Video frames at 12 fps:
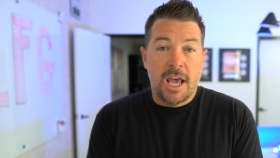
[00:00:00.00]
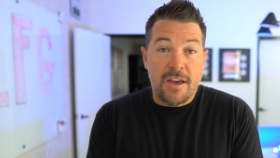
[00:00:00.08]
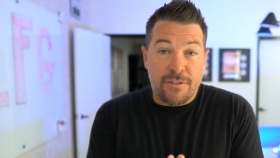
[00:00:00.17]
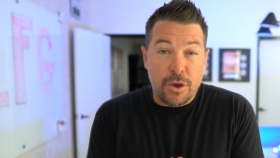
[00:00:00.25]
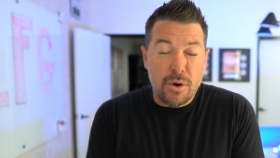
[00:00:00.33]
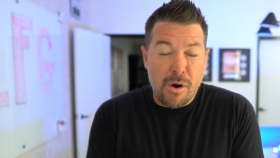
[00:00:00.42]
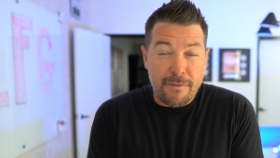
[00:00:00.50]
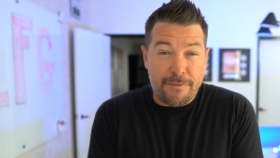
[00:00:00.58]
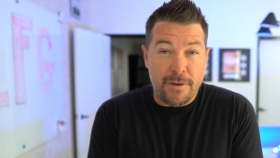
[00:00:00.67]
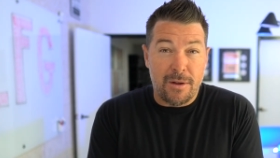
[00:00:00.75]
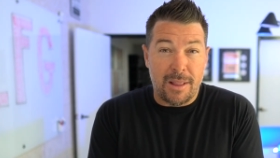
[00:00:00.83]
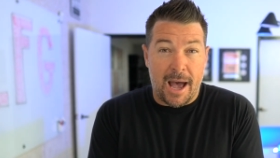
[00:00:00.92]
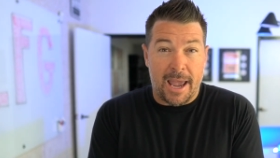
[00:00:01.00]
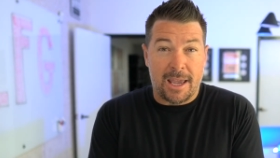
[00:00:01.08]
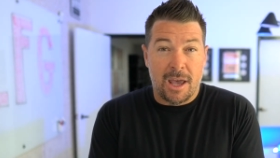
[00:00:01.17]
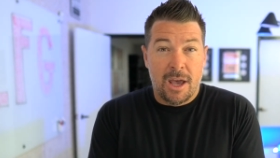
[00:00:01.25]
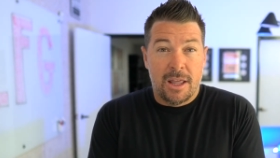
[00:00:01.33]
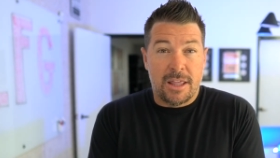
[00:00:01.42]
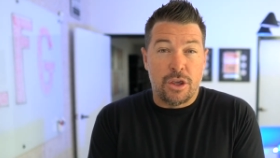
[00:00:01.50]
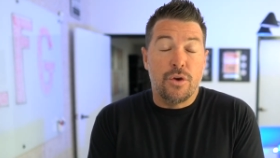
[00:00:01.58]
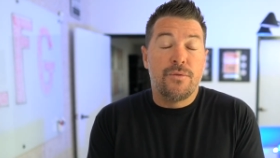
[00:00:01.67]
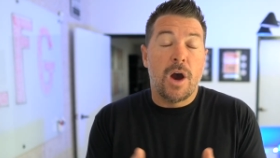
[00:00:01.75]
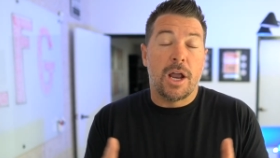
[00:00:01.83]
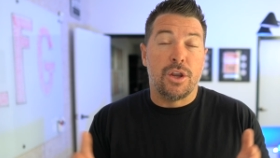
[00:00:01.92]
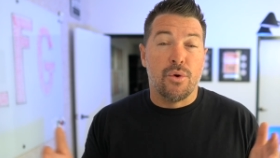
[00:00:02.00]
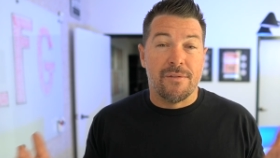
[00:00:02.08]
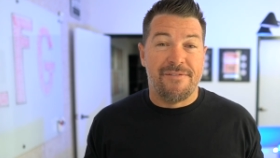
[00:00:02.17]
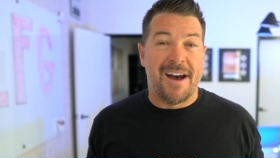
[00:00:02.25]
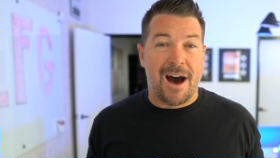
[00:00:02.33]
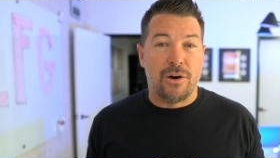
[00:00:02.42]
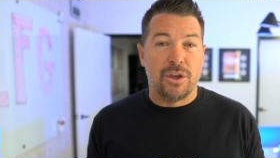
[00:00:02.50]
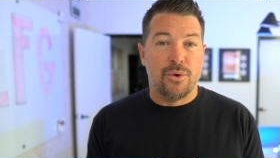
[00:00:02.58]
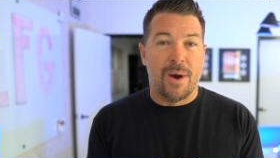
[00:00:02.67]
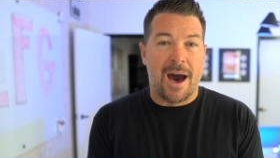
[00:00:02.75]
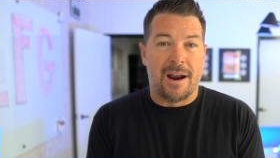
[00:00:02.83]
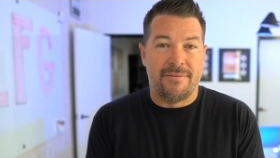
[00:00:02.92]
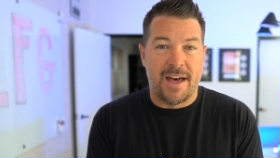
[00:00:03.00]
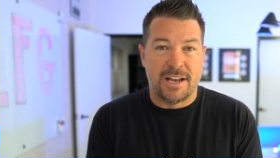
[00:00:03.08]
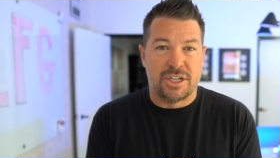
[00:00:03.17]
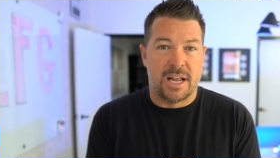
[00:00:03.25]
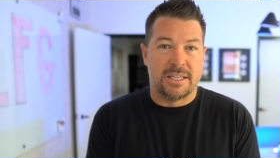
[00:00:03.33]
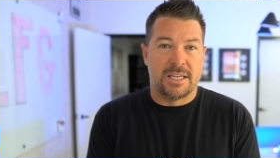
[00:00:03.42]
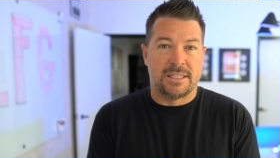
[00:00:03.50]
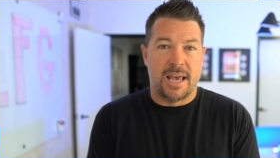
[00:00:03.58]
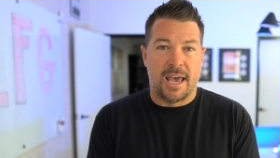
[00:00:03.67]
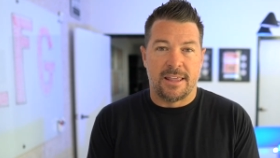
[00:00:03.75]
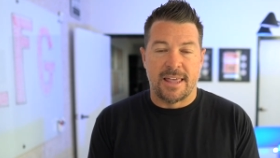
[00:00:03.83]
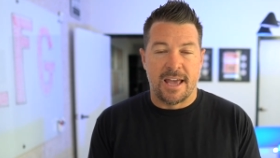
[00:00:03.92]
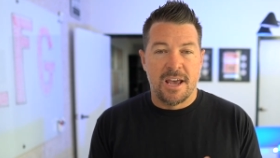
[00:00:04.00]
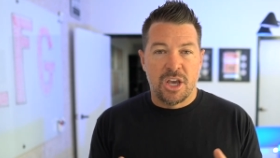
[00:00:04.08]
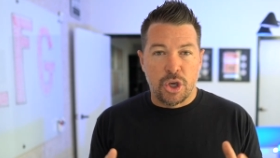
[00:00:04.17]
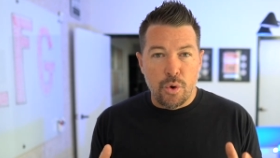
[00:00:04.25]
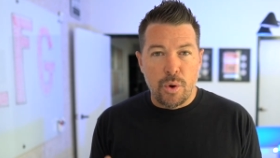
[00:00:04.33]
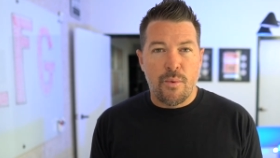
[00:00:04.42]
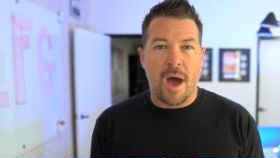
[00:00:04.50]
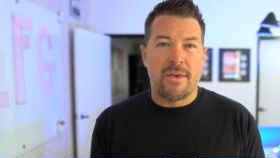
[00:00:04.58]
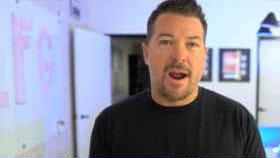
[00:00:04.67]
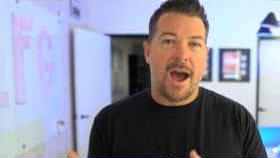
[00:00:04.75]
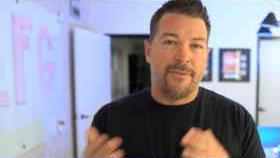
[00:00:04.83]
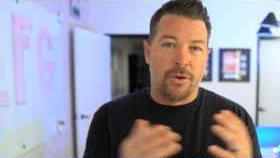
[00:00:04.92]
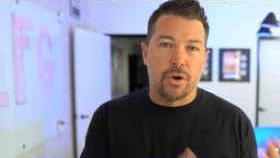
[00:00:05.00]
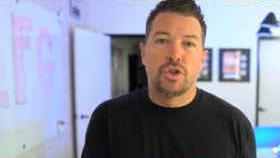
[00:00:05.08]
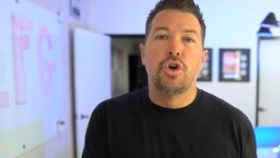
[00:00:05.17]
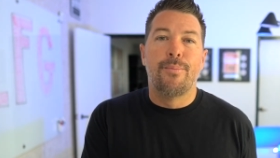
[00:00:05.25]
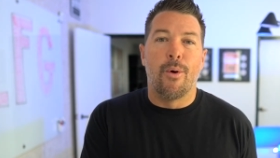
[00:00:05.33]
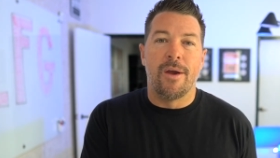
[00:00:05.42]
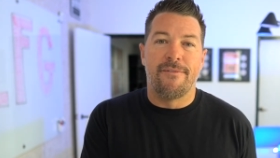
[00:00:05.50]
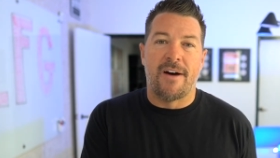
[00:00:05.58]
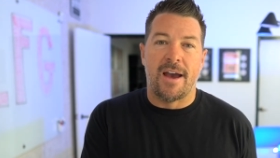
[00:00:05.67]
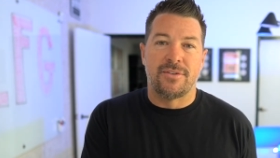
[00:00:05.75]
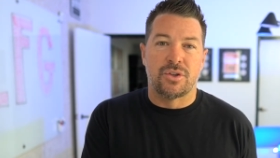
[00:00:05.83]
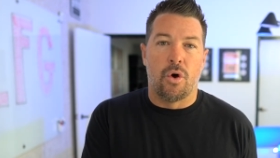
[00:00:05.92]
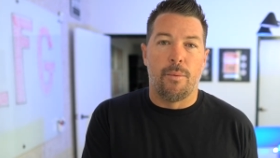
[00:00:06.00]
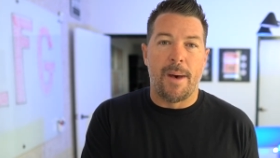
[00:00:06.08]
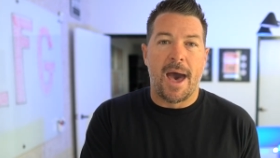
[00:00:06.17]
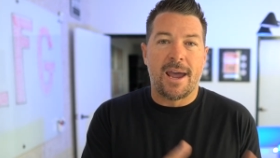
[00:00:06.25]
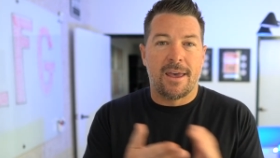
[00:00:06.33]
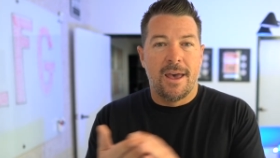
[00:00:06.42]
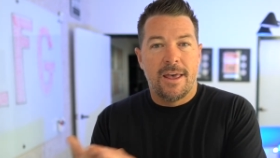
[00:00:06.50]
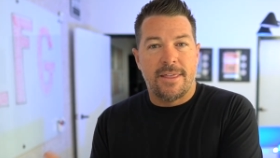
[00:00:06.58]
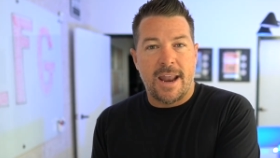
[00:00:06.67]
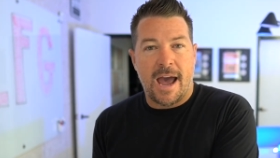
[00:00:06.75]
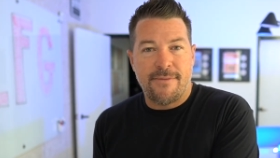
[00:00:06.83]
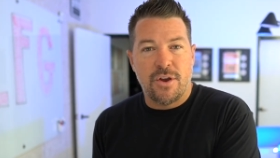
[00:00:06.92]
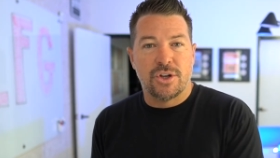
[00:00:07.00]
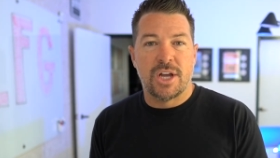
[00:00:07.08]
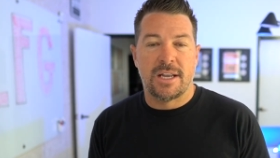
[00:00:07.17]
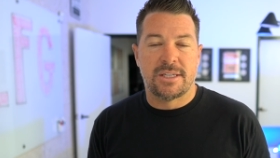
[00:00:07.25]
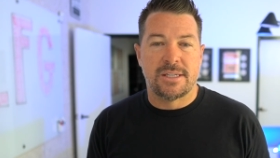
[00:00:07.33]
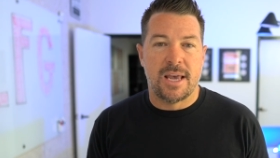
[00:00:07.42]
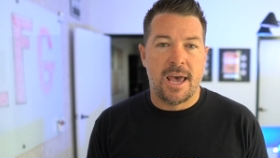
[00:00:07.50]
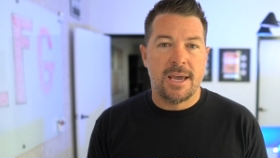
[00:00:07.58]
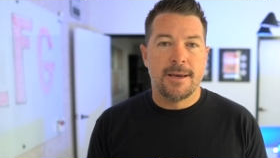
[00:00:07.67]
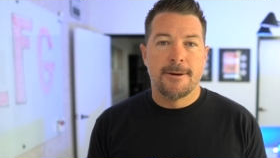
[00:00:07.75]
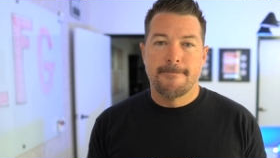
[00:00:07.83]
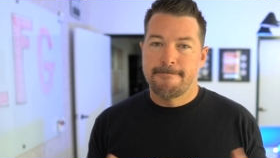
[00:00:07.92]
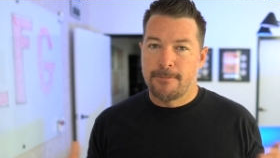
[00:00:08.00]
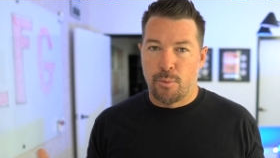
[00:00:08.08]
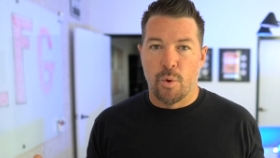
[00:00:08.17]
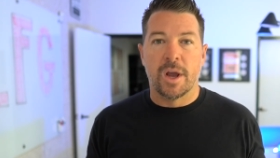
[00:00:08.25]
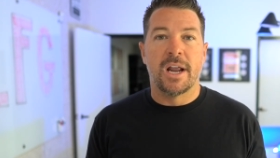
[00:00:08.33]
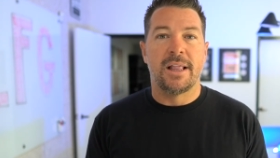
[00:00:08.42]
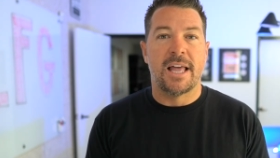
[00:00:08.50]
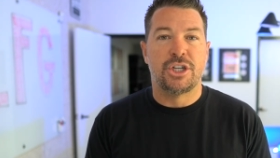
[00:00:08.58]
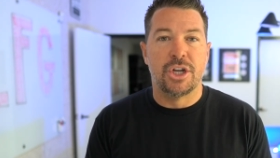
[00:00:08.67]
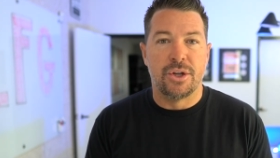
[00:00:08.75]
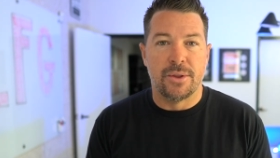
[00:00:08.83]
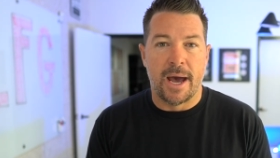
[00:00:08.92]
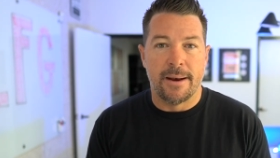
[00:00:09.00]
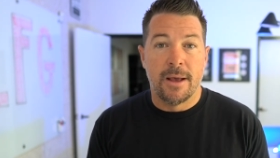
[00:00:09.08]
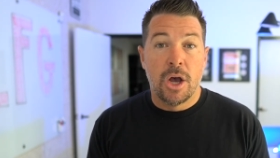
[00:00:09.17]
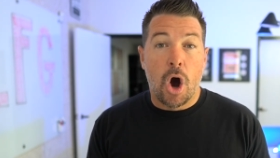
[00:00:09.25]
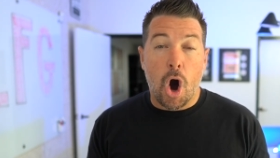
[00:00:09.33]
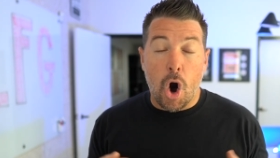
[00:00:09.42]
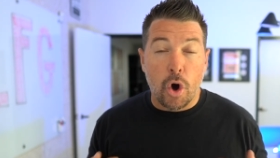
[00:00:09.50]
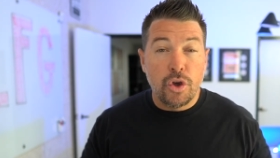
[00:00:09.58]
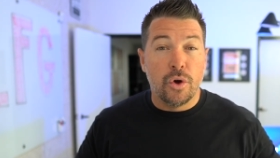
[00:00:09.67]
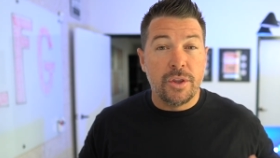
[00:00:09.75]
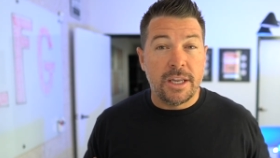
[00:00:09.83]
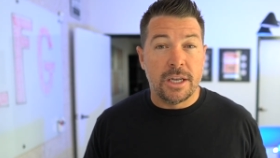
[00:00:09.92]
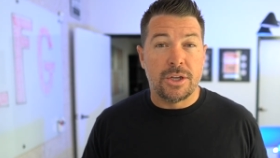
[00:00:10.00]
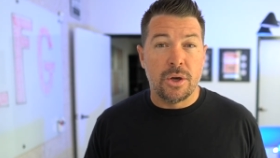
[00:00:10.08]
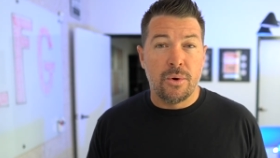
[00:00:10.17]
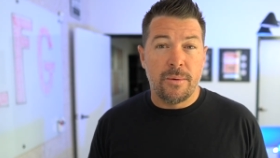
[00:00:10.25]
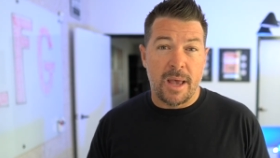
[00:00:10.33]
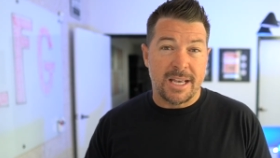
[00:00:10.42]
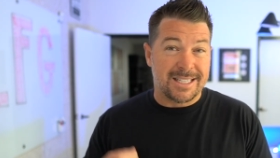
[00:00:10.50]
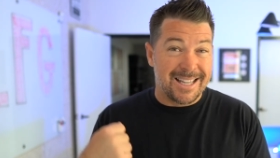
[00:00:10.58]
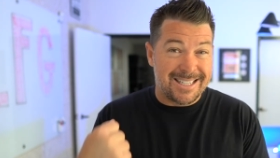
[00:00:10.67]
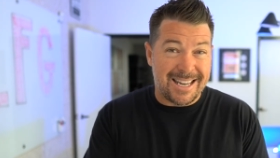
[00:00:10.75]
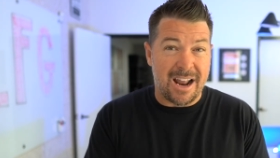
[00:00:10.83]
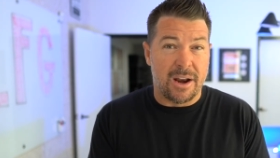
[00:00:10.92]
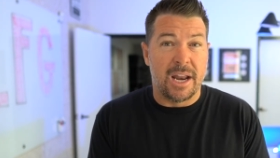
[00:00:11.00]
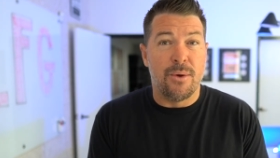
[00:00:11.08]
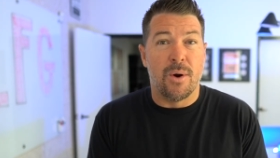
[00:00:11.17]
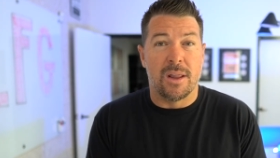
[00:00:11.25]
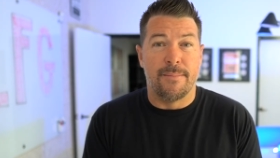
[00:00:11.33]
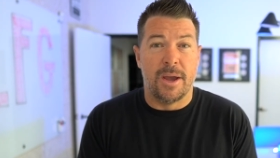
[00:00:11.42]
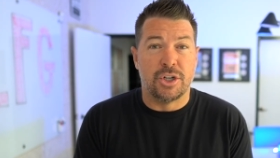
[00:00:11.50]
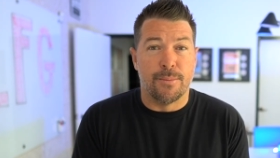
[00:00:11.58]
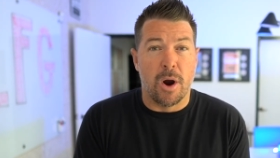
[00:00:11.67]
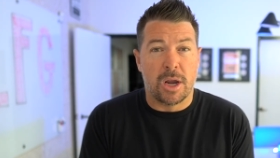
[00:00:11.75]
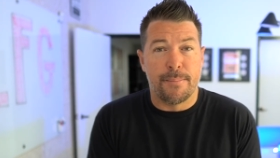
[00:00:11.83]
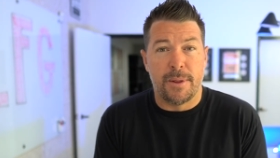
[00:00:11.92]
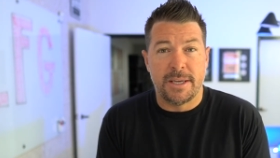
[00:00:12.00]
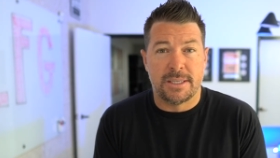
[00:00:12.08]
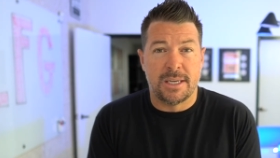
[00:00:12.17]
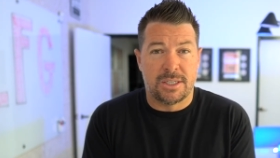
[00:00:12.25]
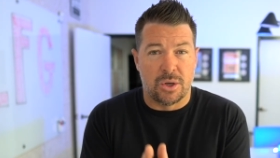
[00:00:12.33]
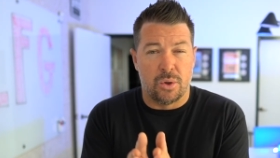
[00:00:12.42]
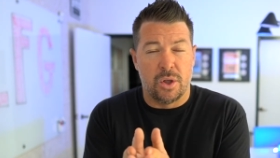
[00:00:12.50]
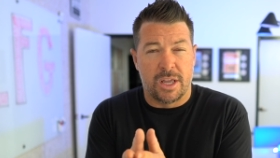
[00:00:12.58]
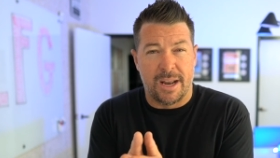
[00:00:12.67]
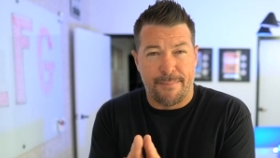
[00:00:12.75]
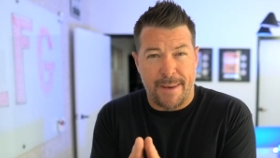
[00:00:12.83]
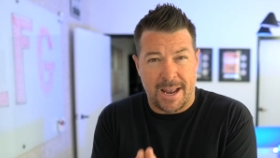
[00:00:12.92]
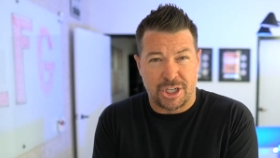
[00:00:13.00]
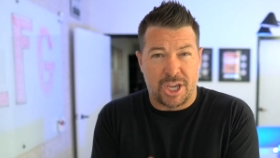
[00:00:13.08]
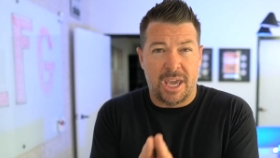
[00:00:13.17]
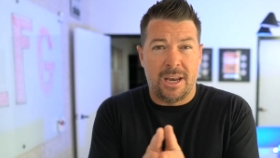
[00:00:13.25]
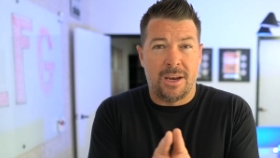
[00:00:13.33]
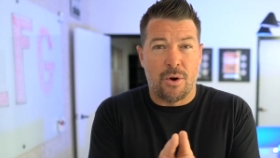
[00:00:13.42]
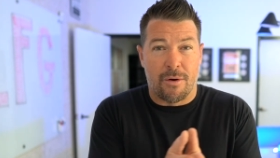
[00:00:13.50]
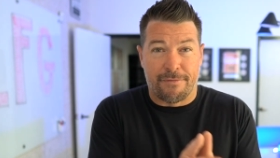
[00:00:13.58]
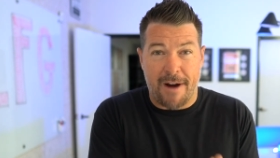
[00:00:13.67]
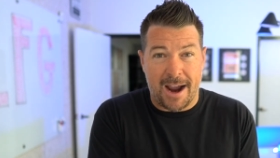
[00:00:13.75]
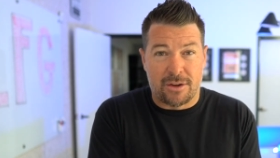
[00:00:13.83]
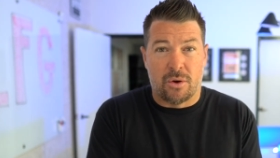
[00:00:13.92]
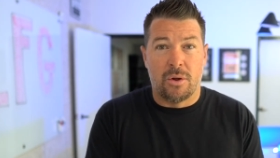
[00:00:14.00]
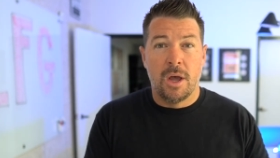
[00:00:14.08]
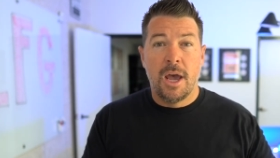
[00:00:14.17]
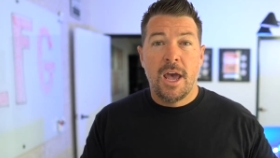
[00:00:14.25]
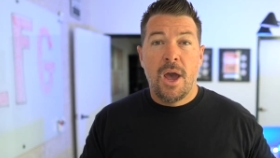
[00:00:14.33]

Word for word: if you don't feel like that you've gotten your value out of that Genesis egg, that you would rather have your 2.5 SOL back than have your Genesis egg, we're gonna let you do that. All you'll need to do is list it on any one of the major marketplaces, so looking at Magic Eden or Fractal.